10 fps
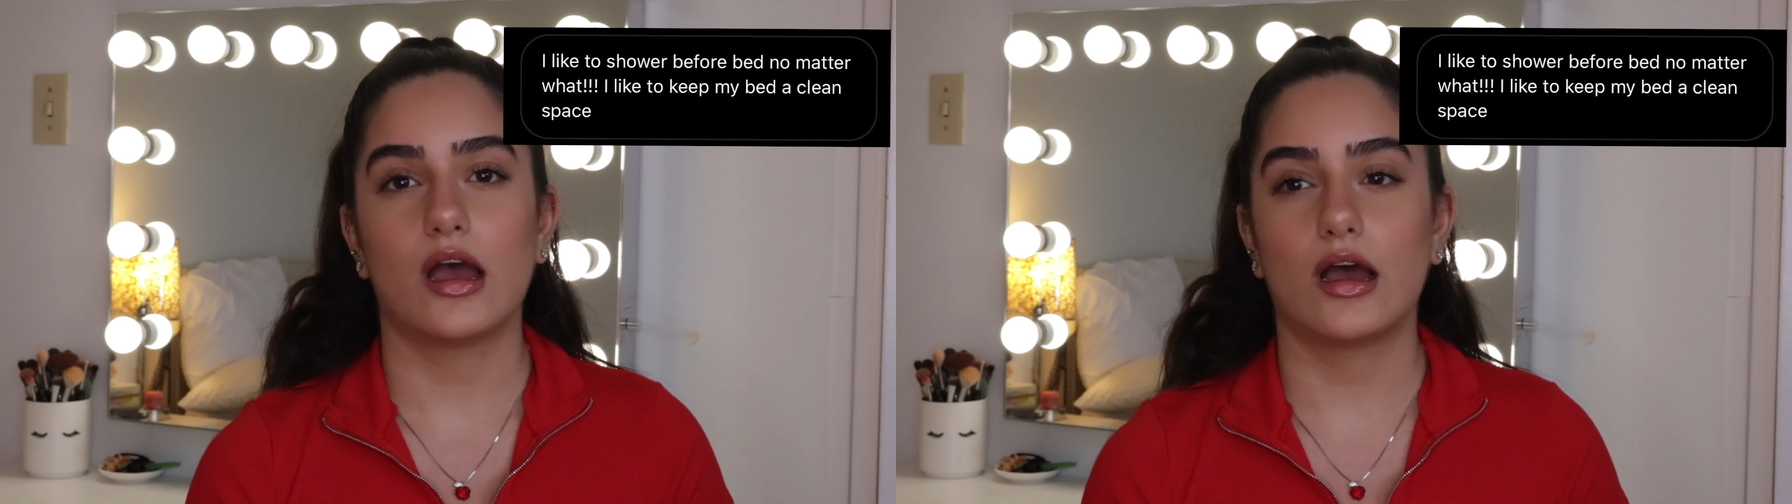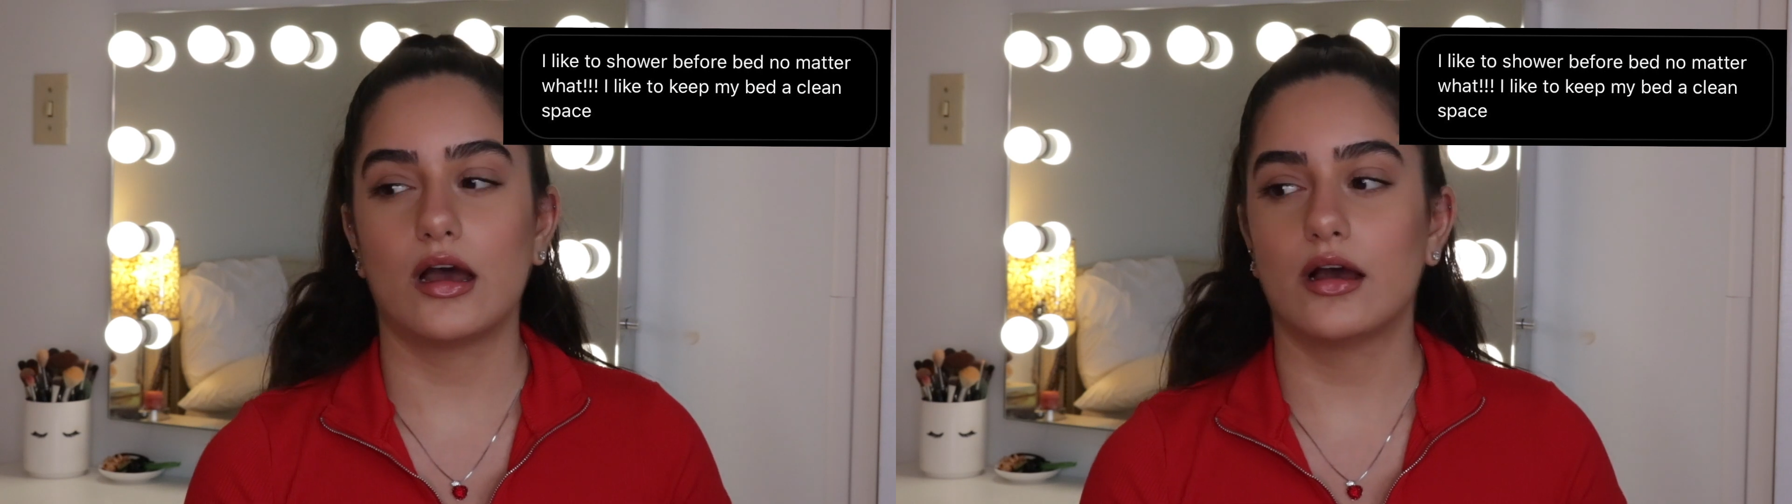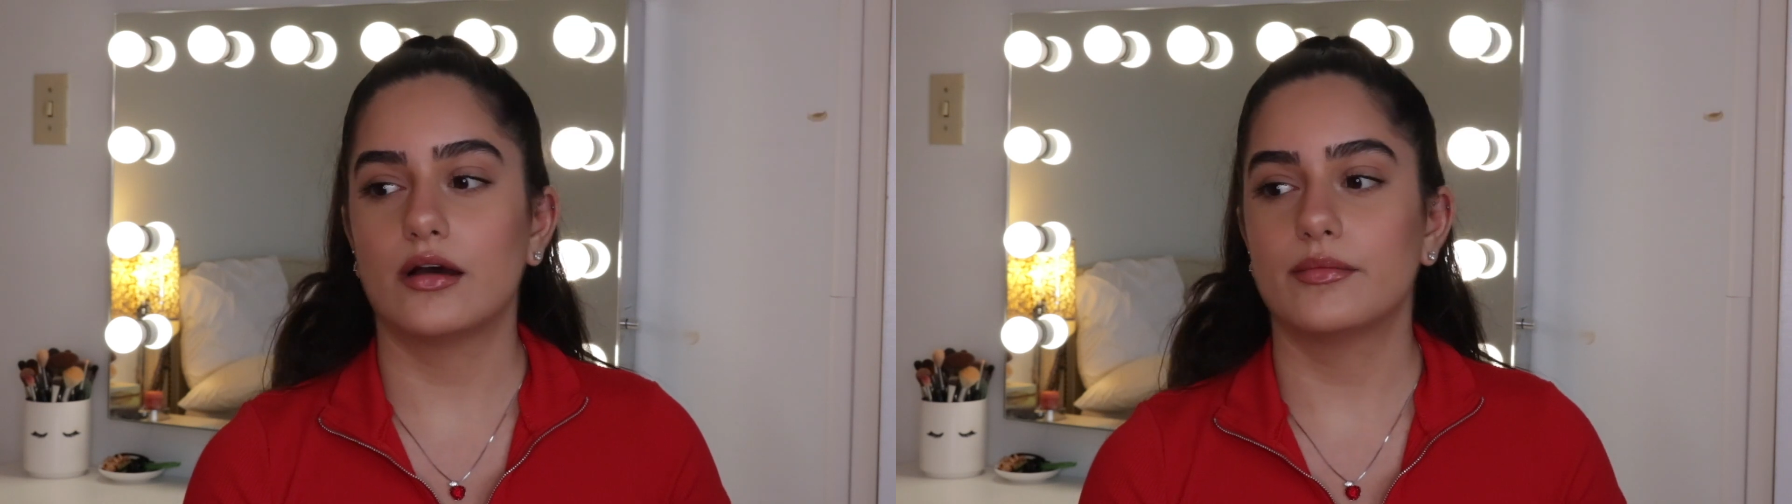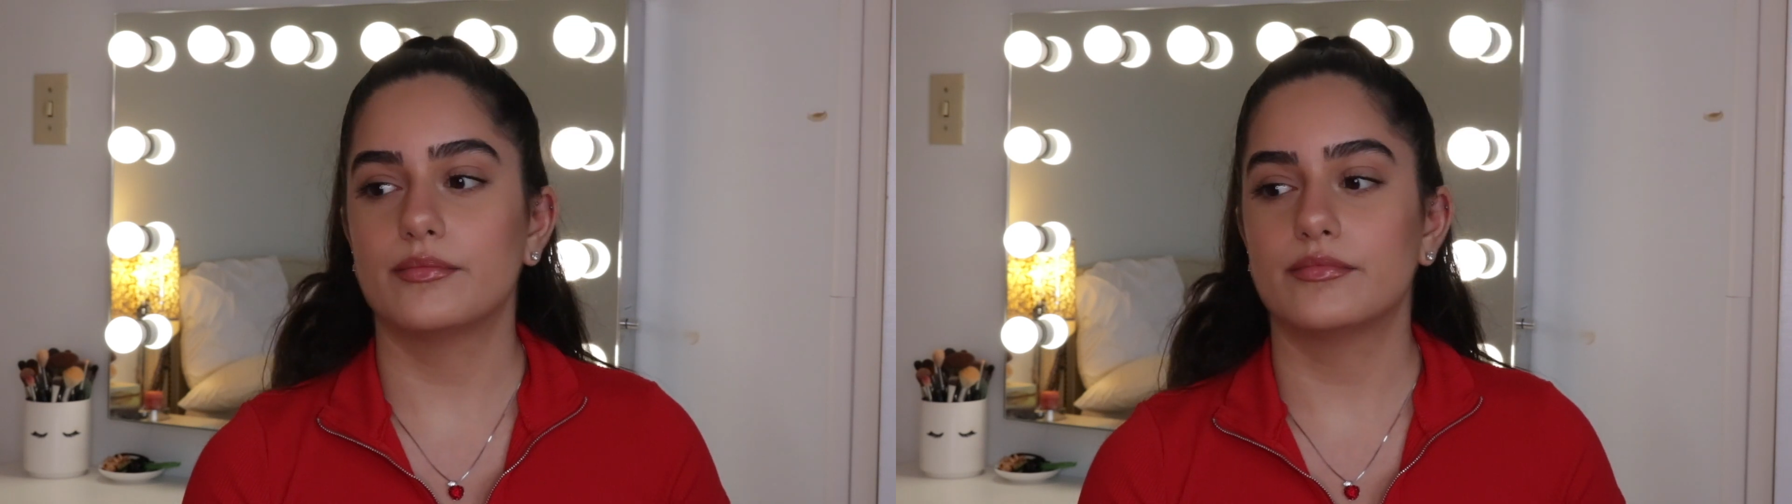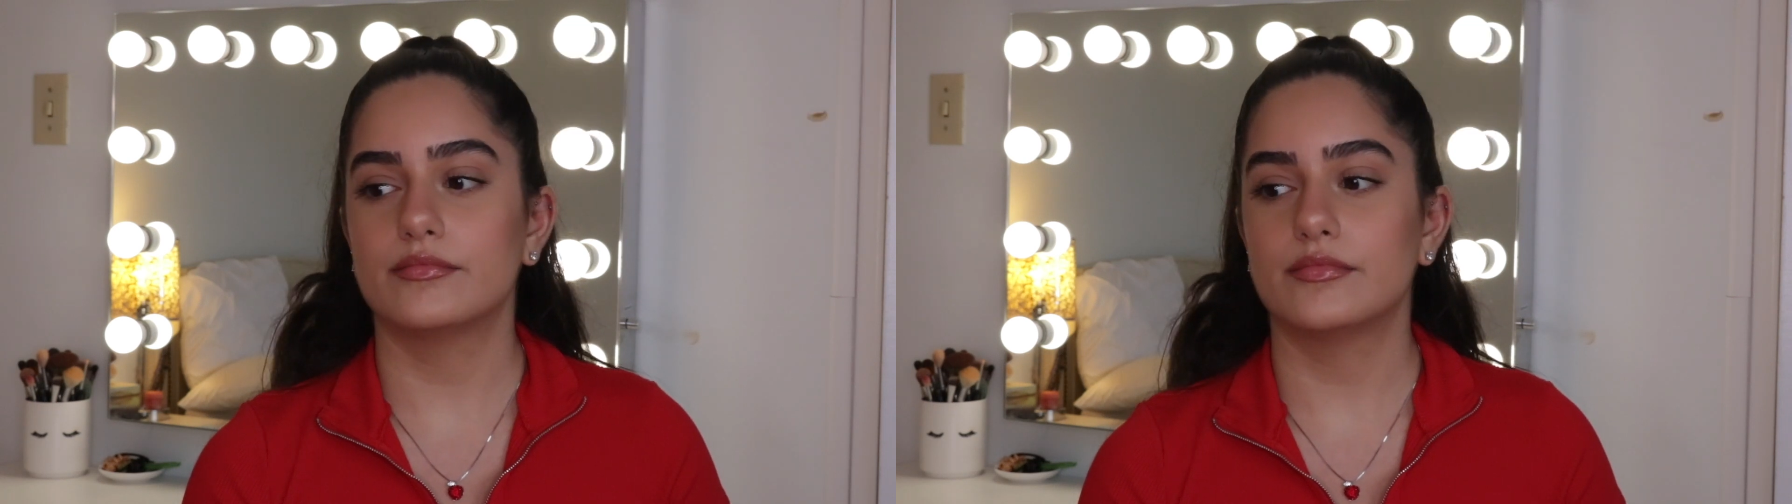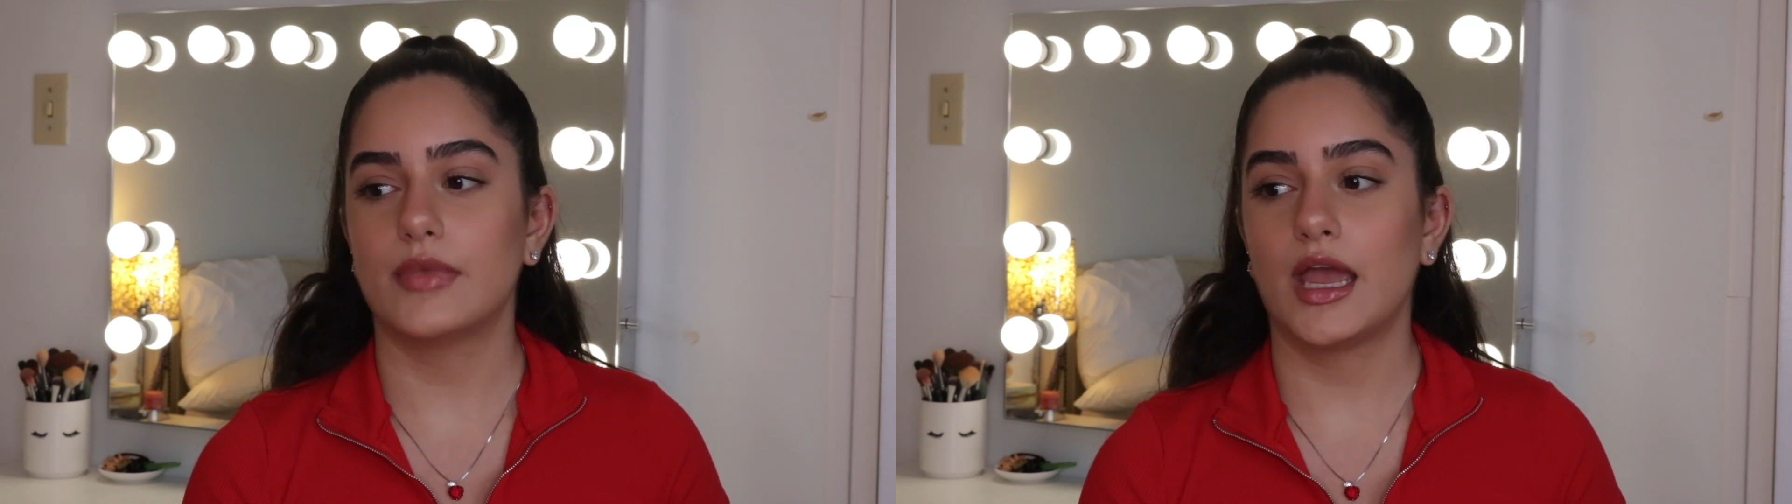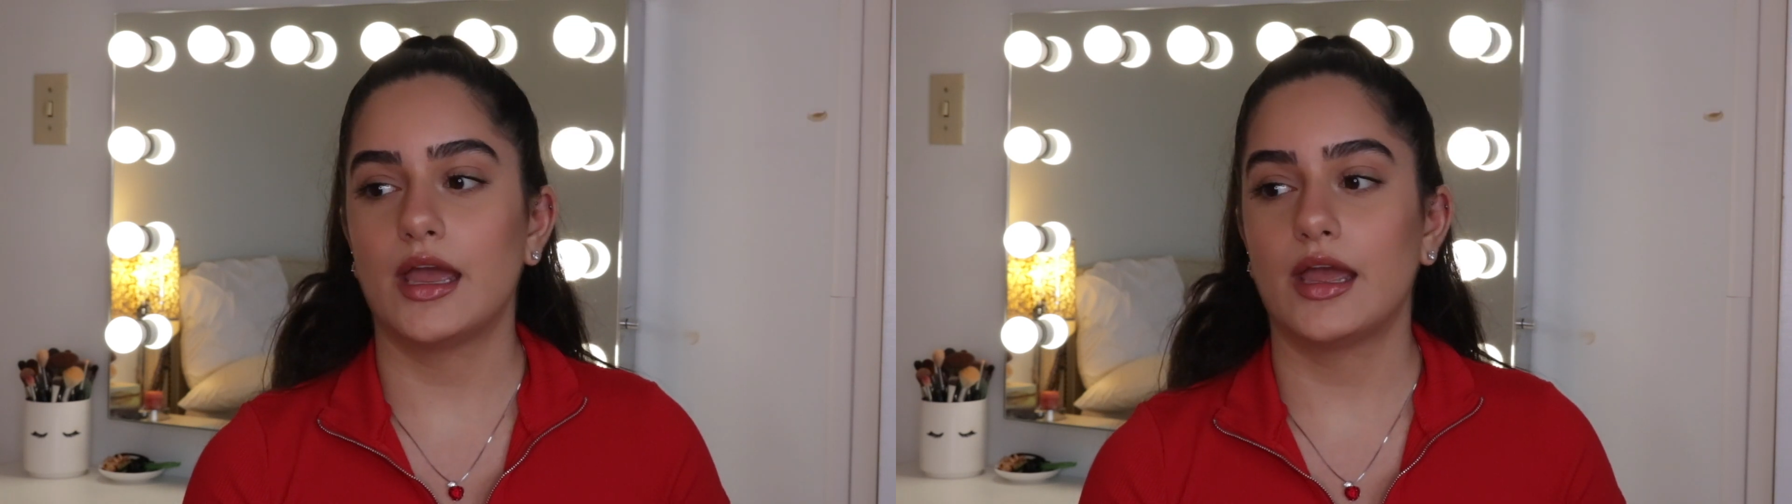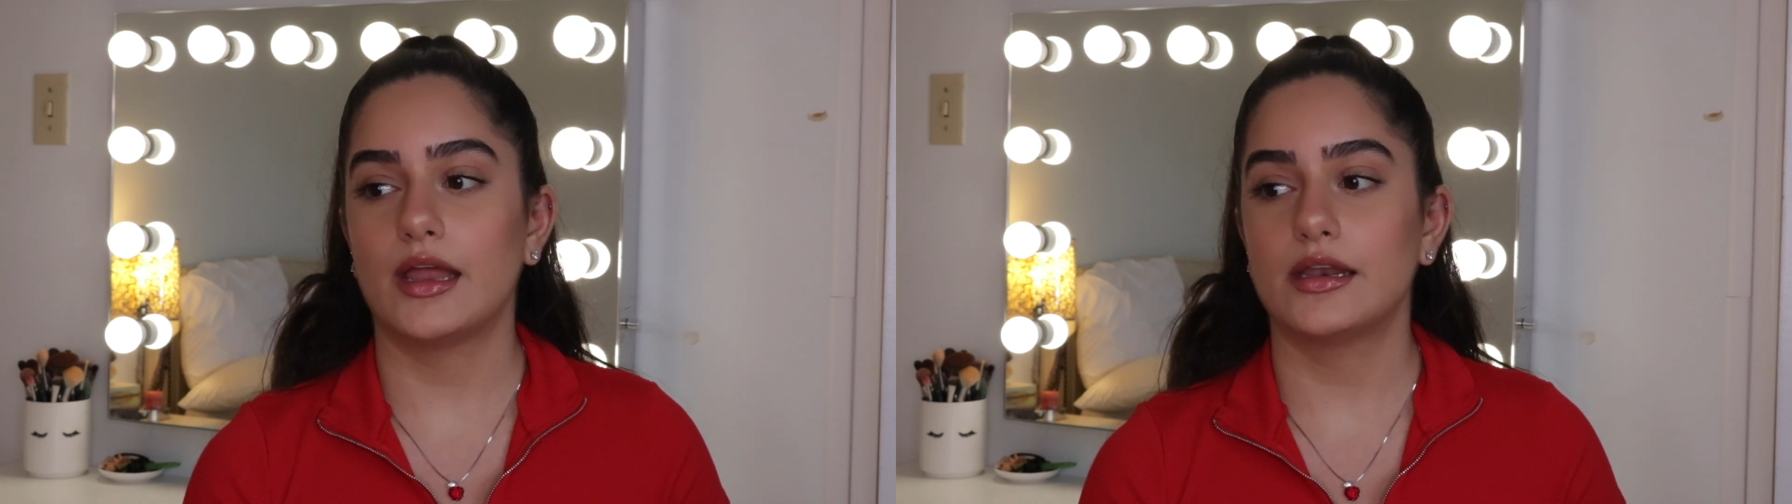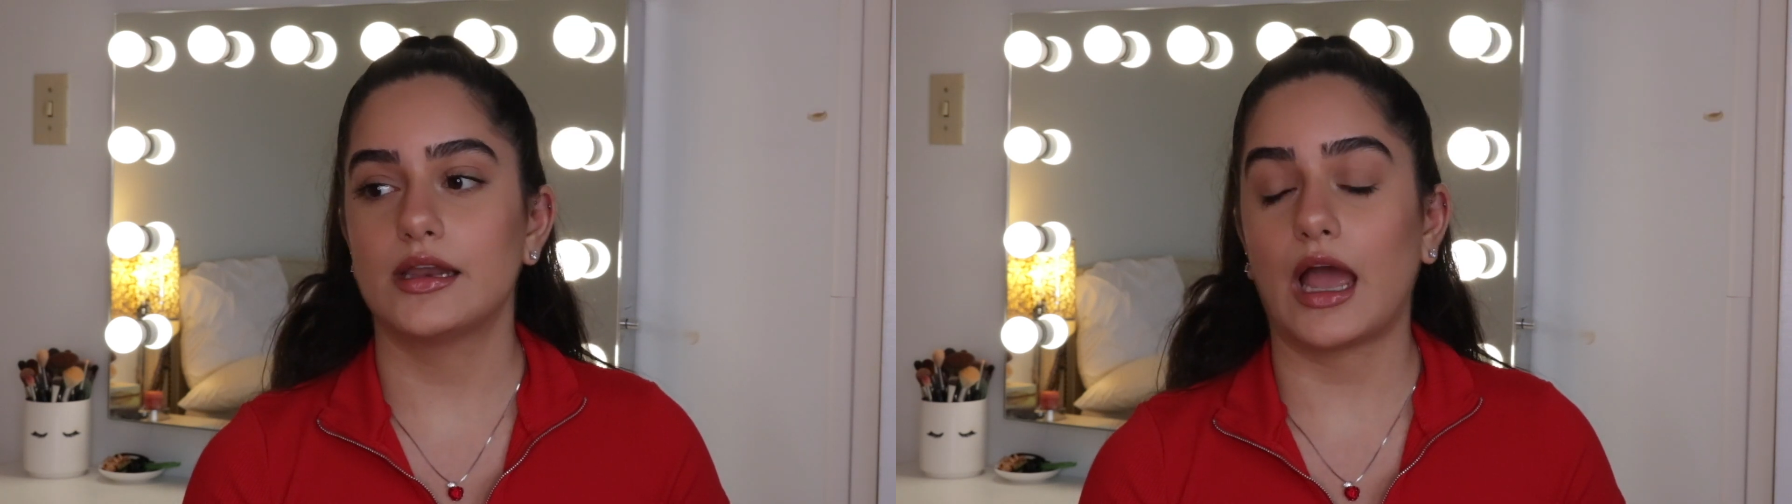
And